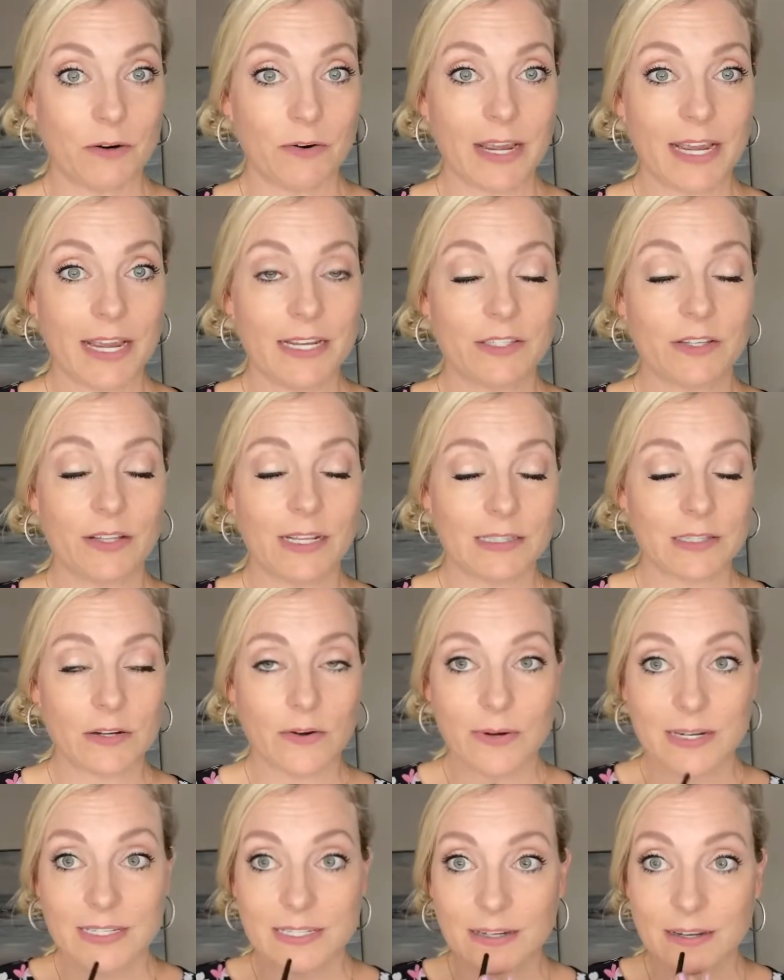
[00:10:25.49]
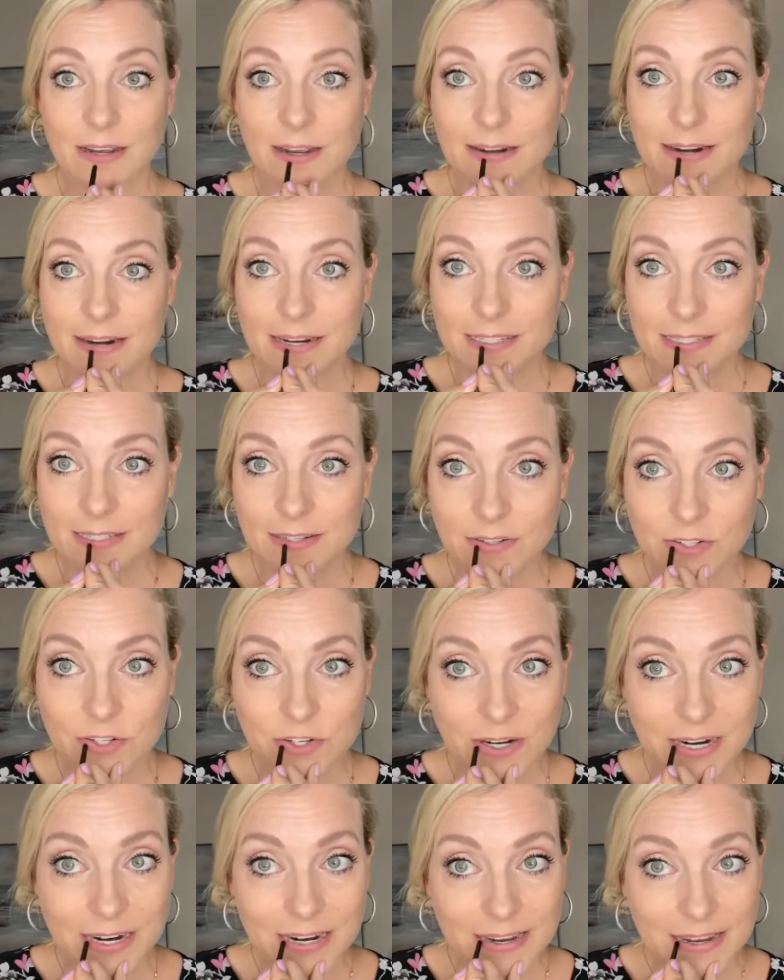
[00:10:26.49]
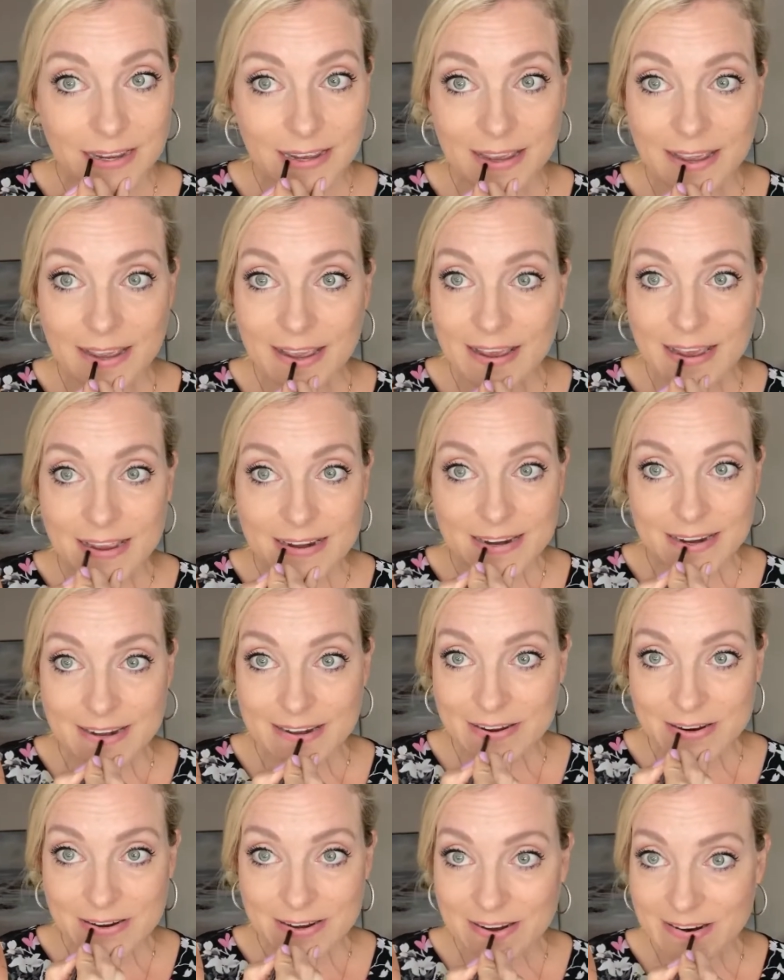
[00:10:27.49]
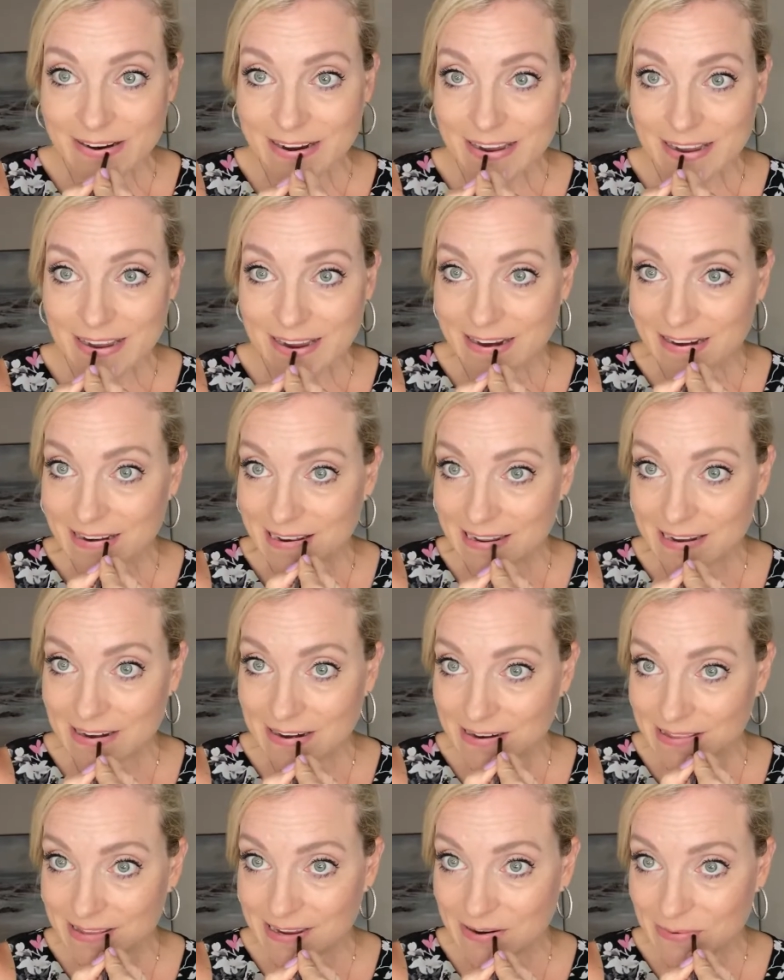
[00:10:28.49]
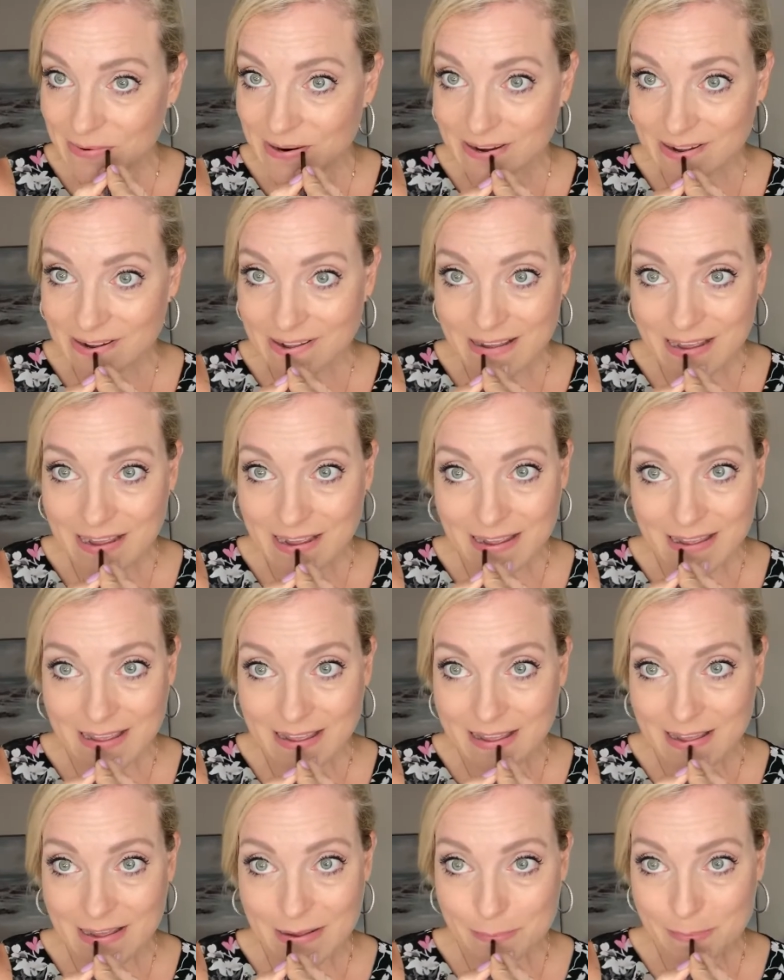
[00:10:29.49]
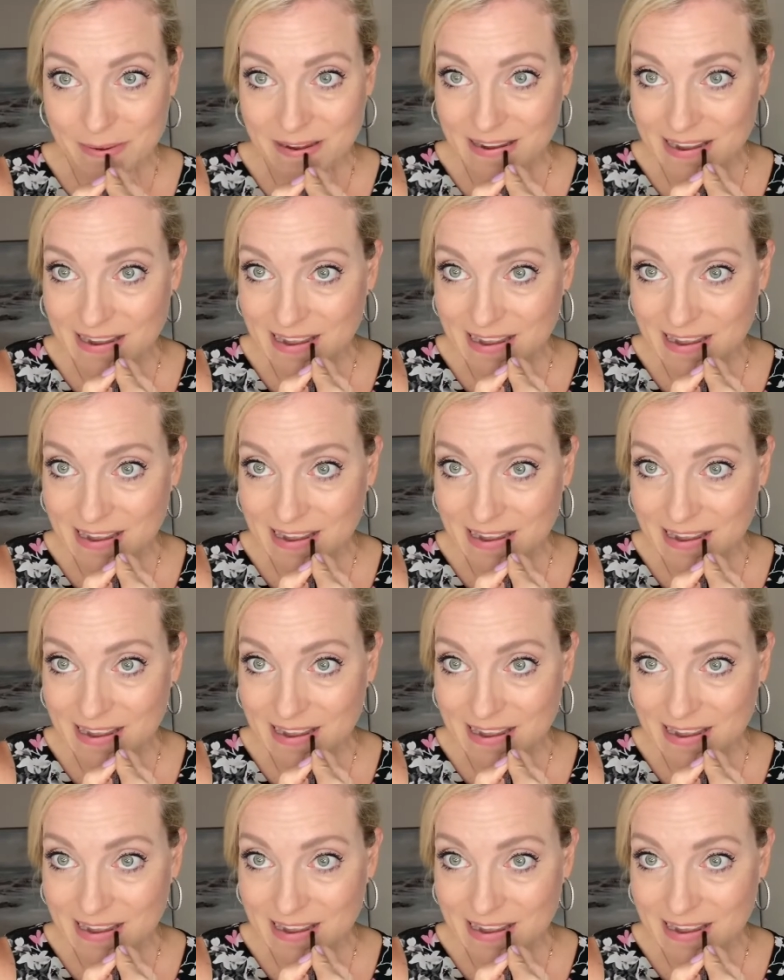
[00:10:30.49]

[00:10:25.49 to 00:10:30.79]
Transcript: Okay, so that's always a, a nice little trick to do. So I, I literally will, um,